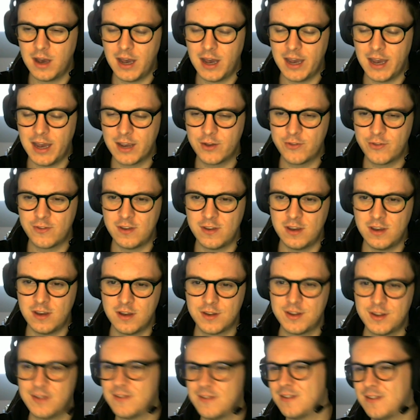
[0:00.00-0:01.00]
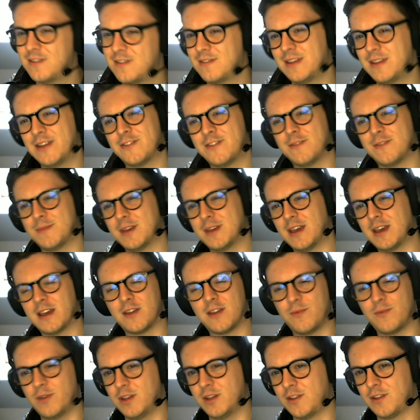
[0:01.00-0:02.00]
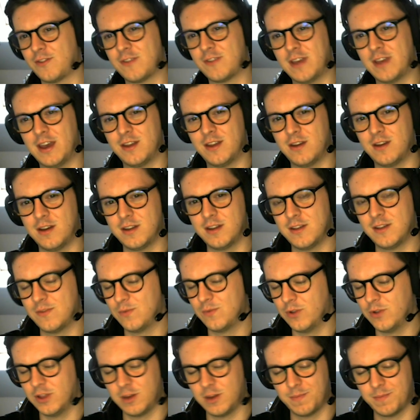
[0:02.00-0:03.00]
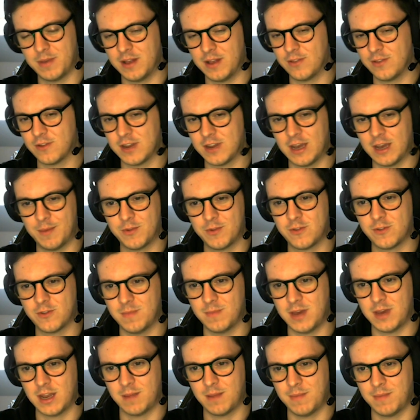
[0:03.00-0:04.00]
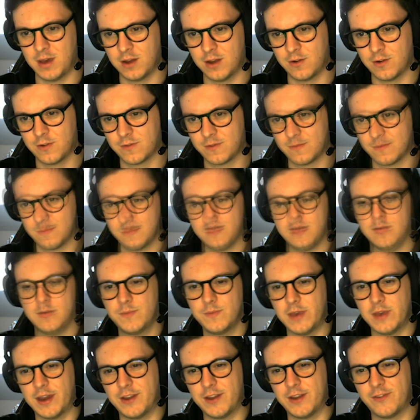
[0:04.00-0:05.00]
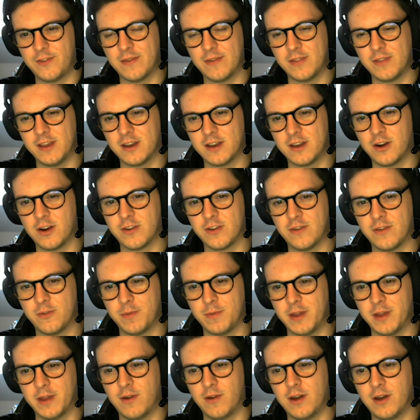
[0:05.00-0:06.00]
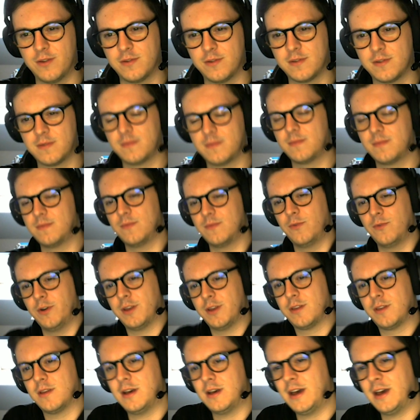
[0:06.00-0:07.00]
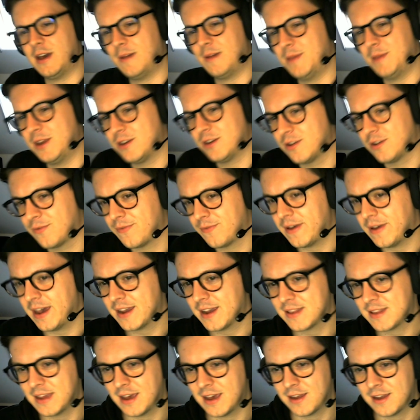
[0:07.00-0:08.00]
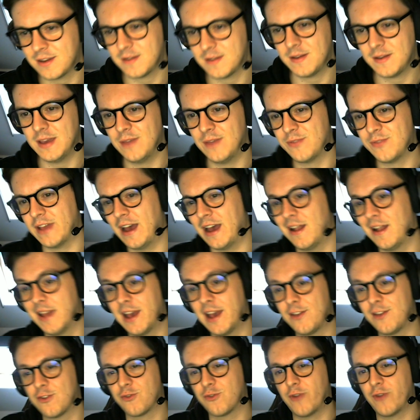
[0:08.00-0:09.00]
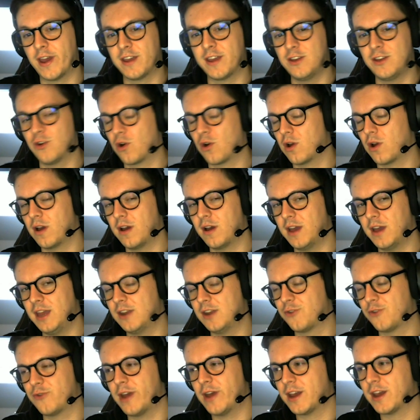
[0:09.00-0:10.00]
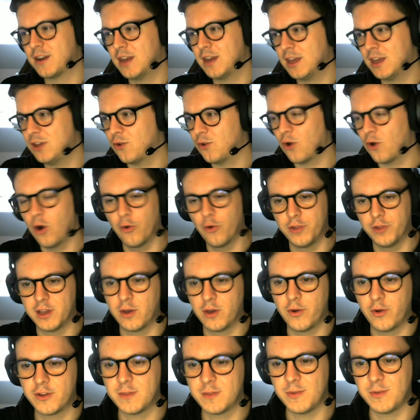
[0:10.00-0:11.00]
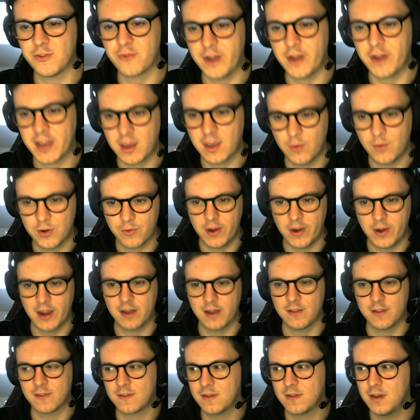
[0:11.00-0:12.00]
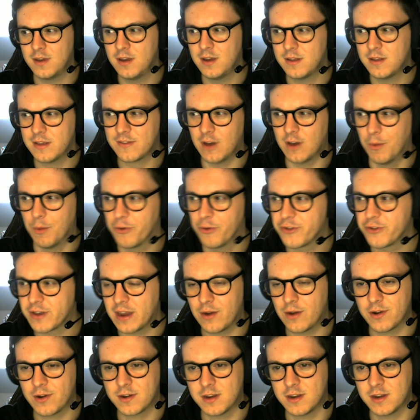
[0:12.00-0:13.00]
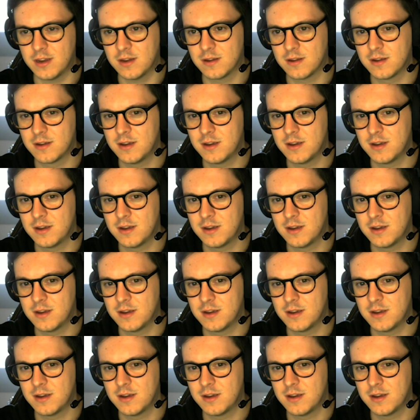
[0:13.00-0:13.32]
I could see it. This is not something I can really decide on. It really depends on how much the mana matters. Yeah, this is definitely a card you have to play around with. I mean, the fact that if the ally is a dragon, you're in a dragon deck, you're only going to be striking with dragons. That's almost a guarantee.